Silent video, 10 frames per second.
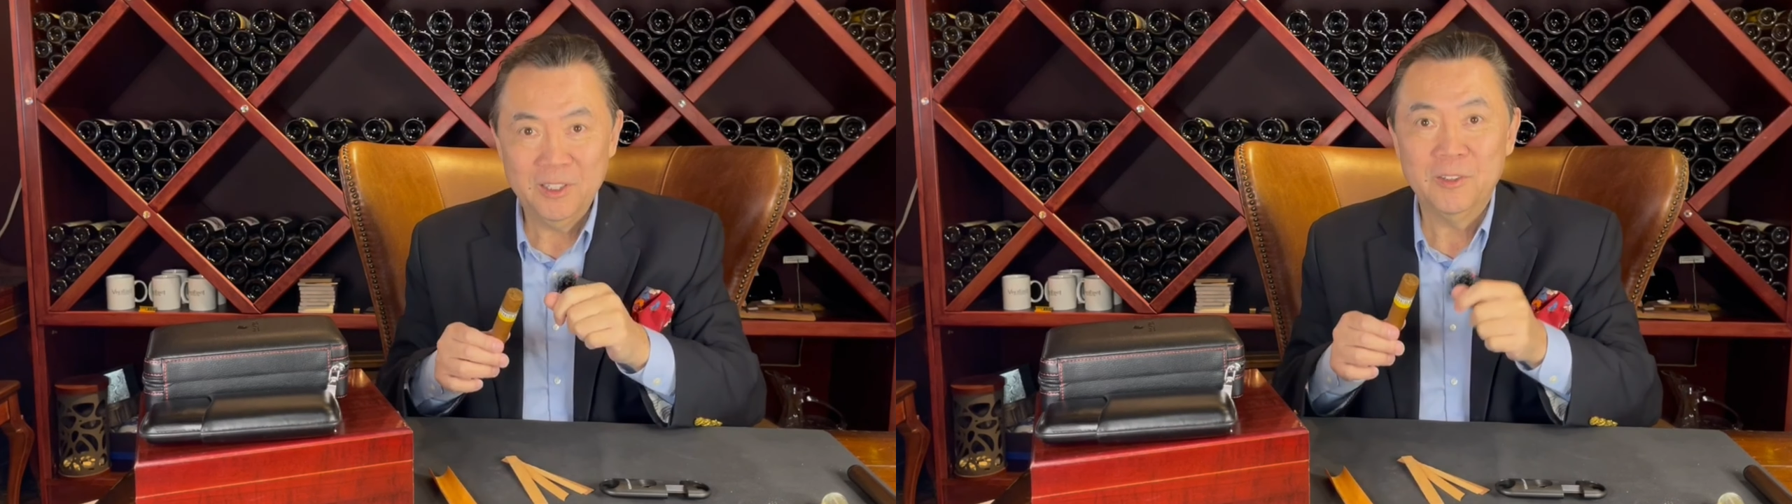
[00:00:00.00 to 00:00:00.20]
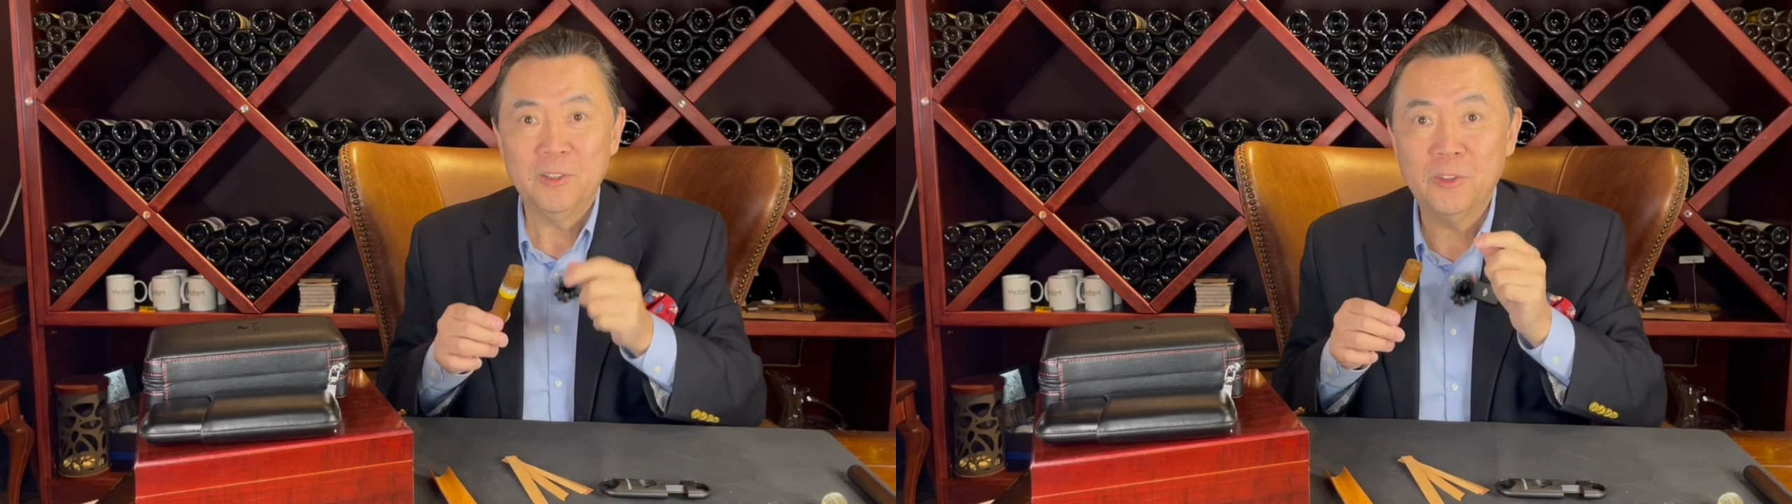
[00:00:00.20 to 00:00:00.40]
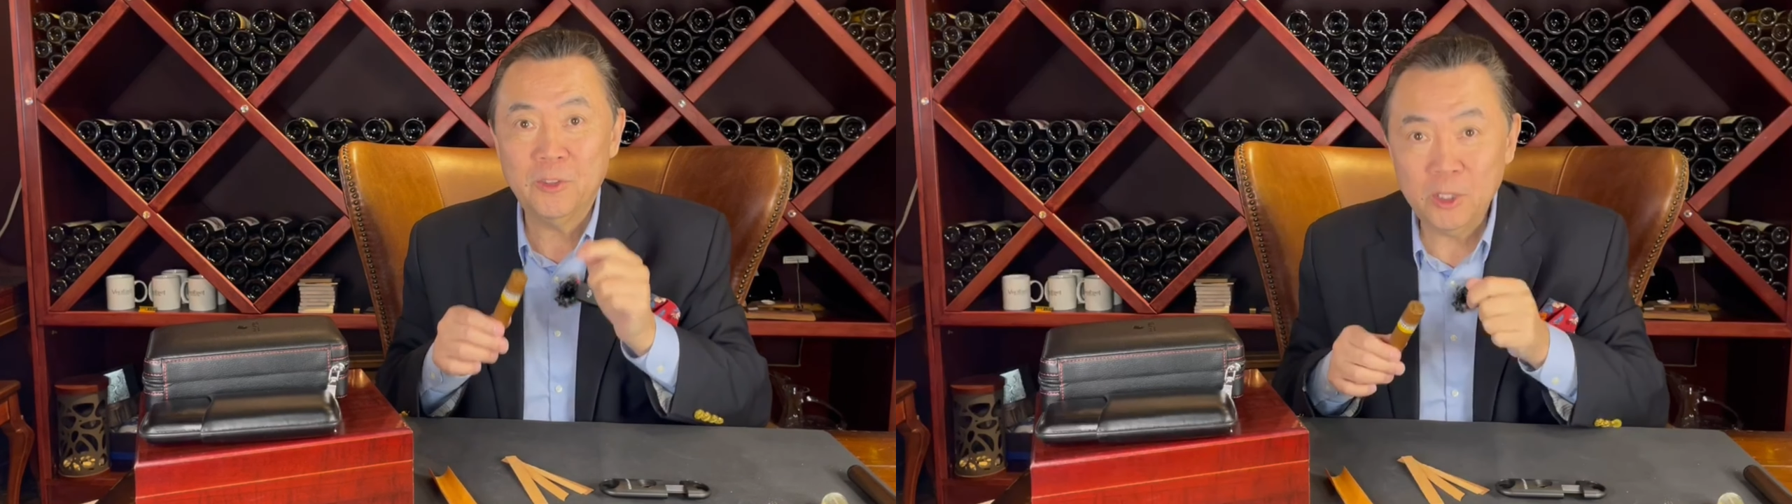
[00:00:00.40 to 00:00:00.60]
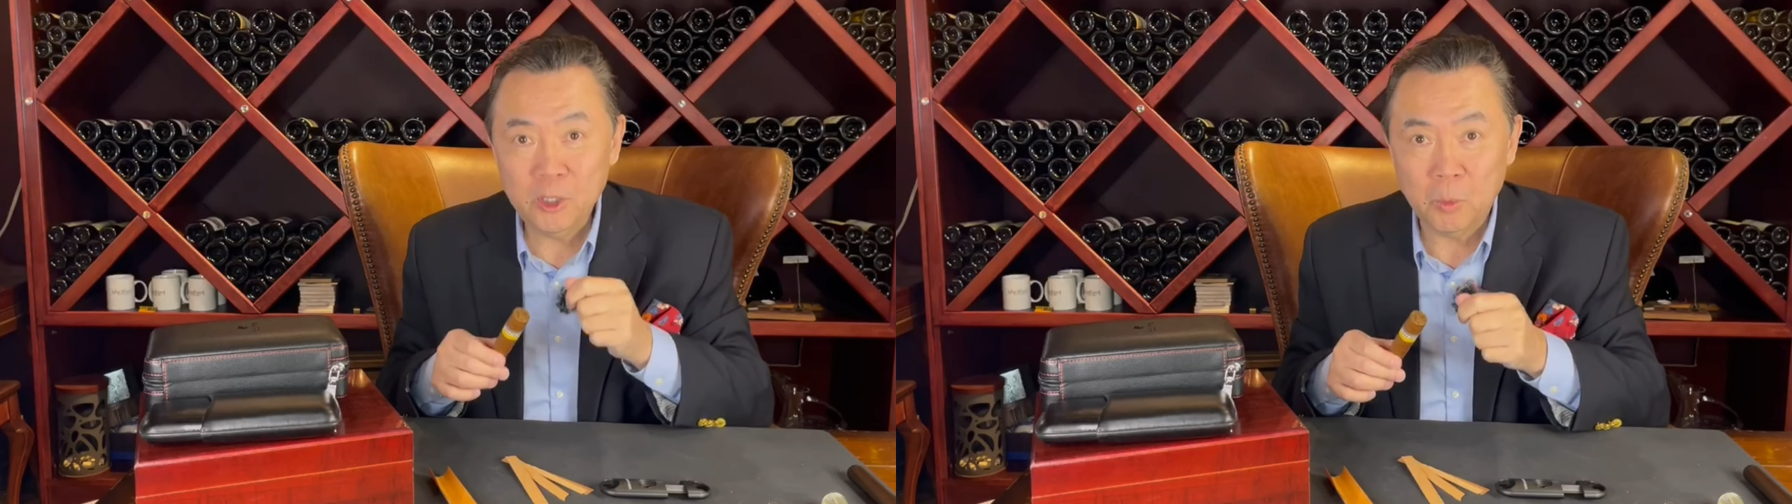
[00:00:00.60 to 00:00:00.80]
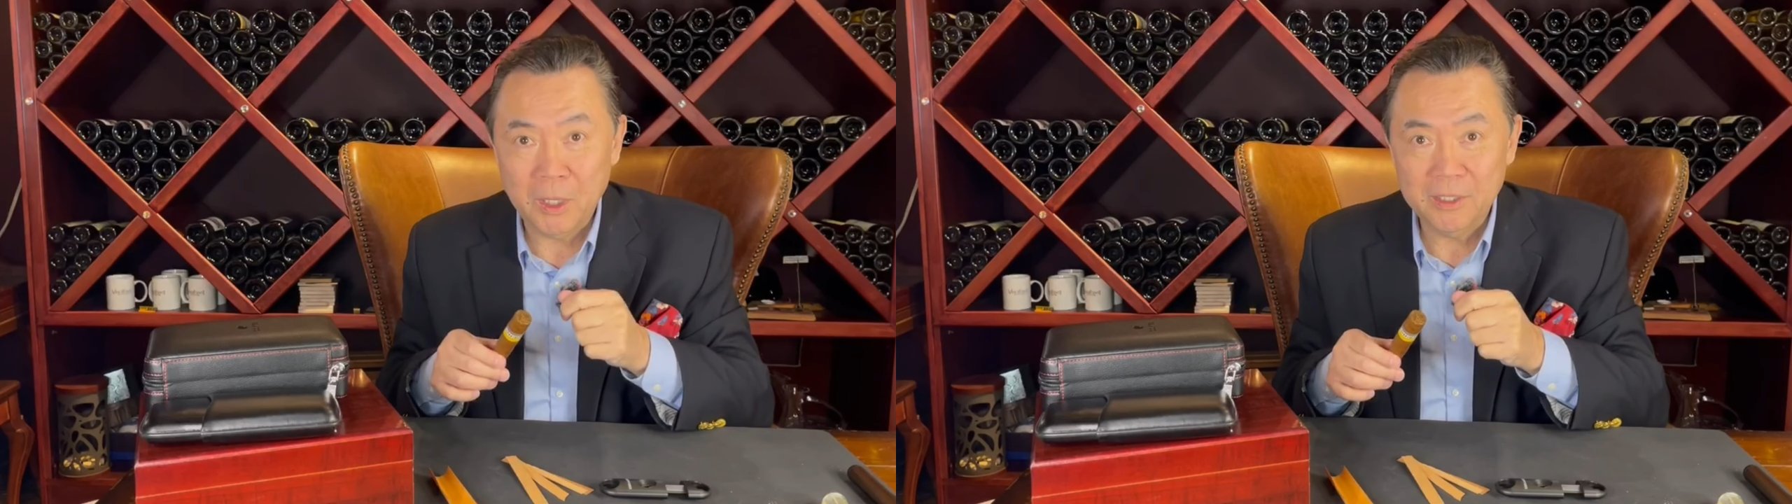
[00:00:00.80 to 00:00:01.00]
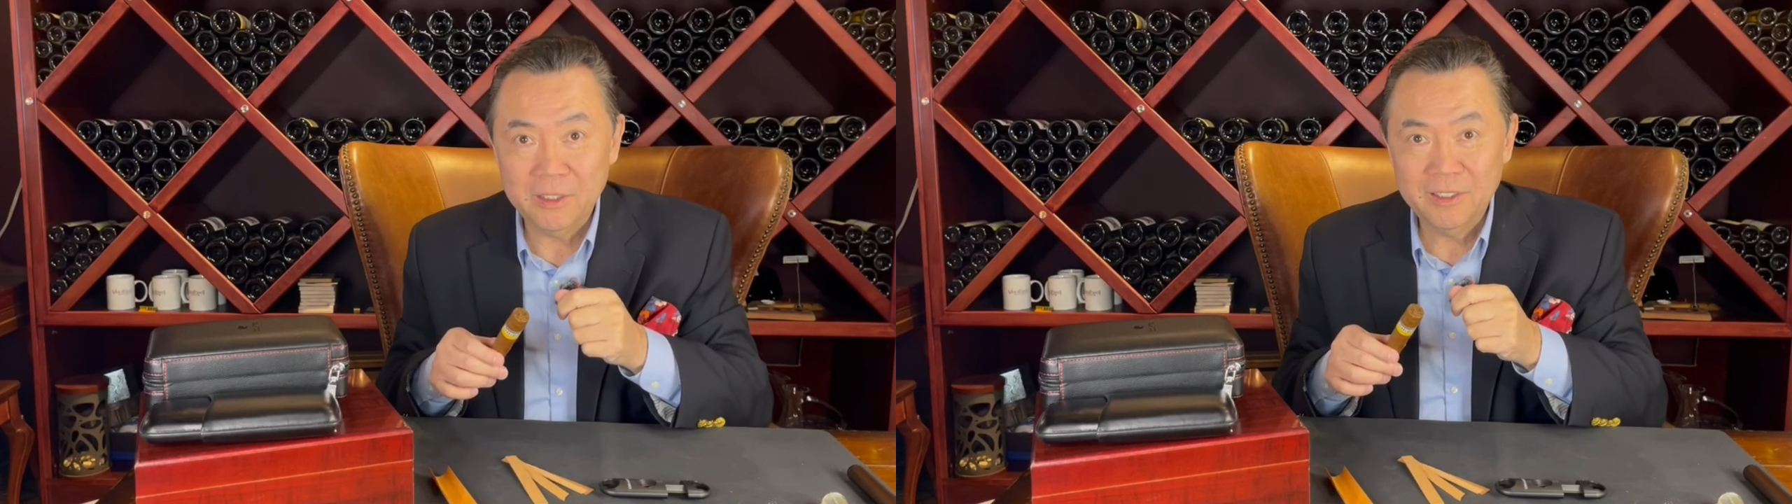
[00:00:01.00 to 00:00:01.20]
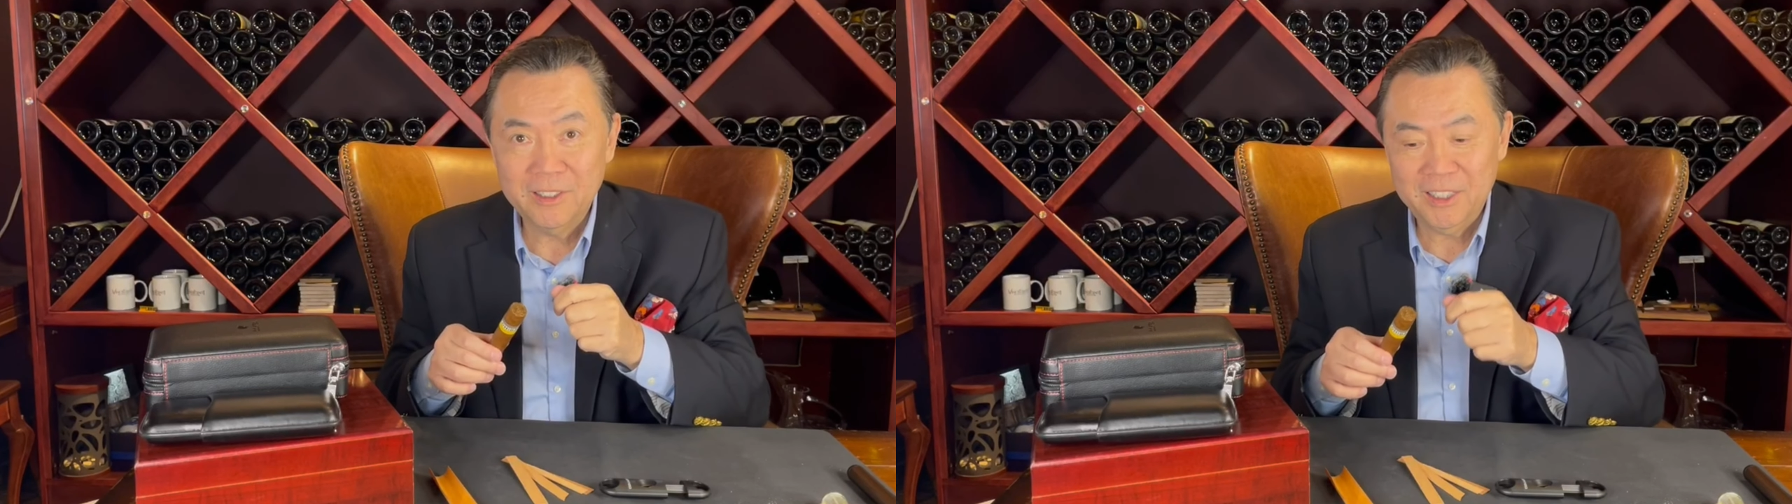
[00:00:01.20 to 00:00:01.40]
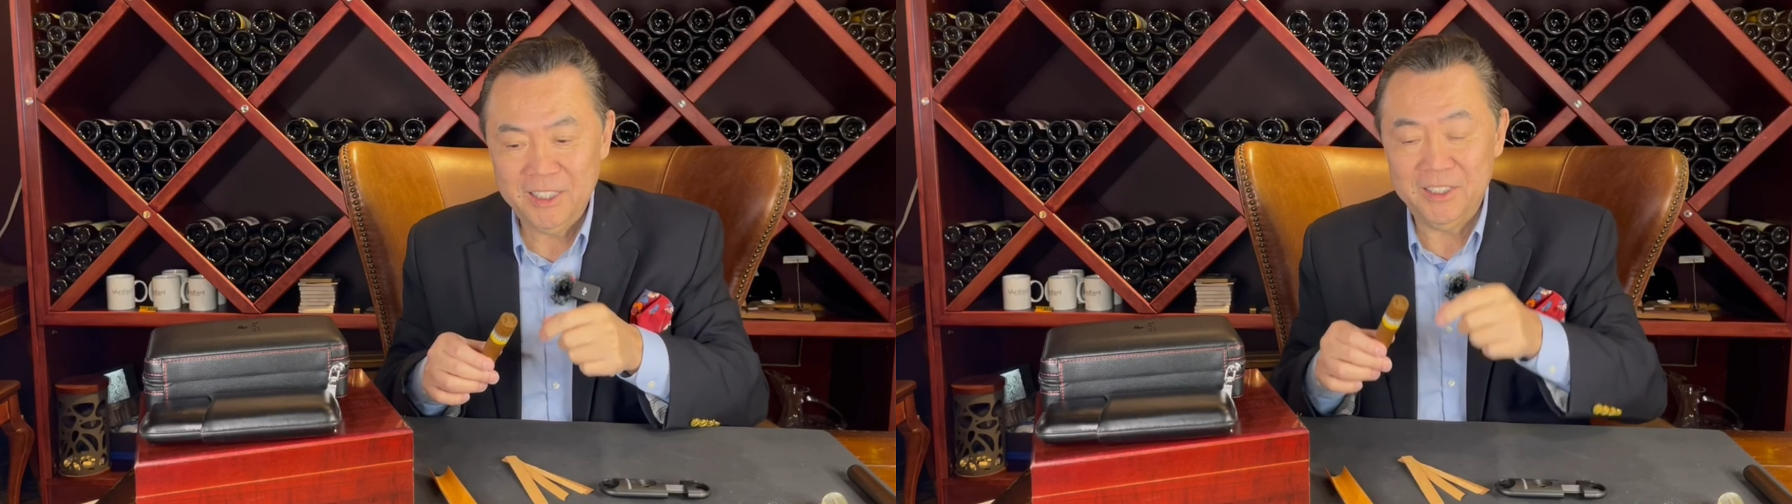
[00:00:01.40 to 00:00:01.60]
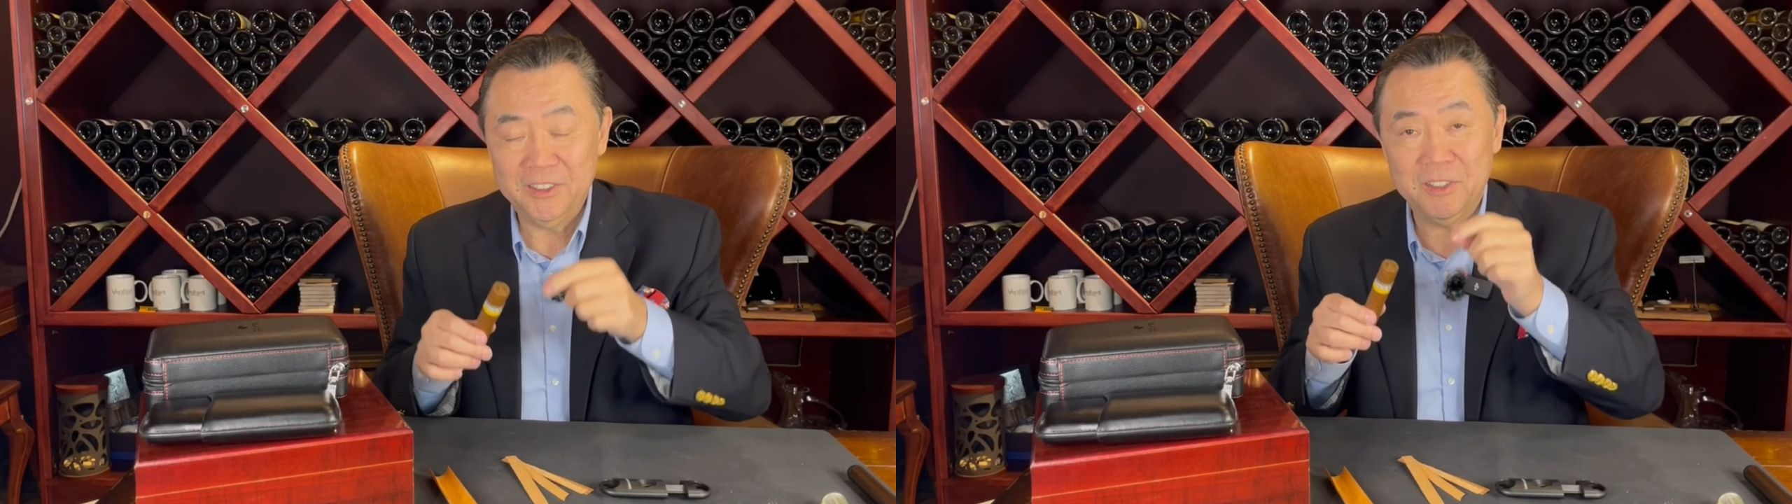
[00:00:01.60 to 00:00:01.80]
The third one is